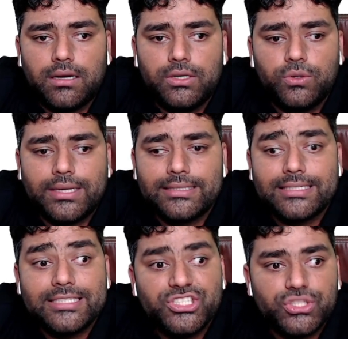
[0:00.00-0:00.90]
You can
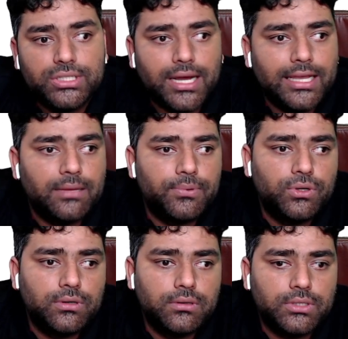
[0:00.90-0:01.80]
just type
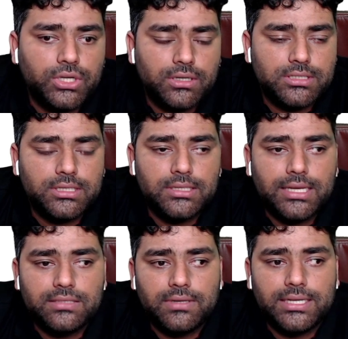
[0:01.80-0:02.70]
your question
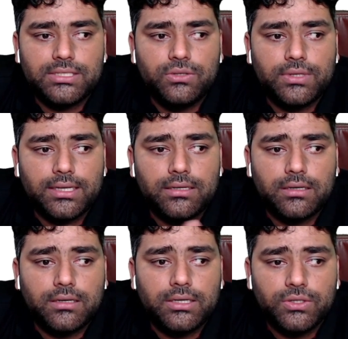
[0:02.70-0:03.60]
as well as you
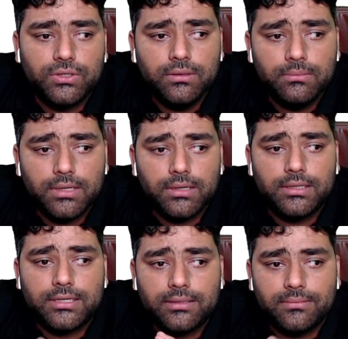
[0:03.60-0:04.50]
can
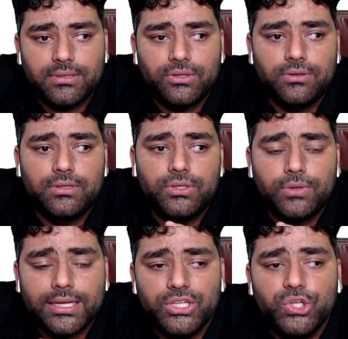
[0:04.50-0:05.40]

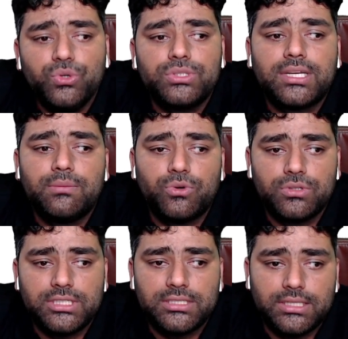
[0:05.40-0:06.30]
you can use the
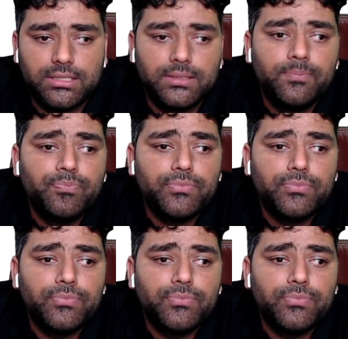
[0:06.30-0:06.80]
emojis there.